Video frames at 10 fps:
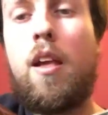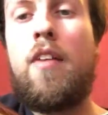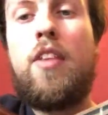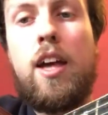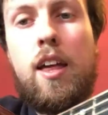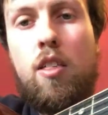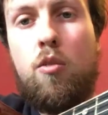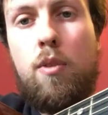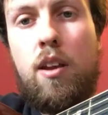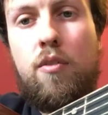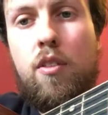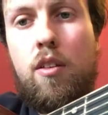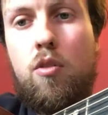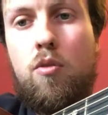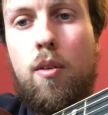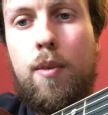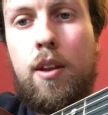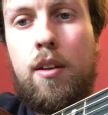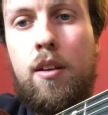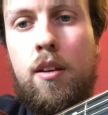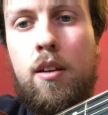And that gets you ready for this strumming.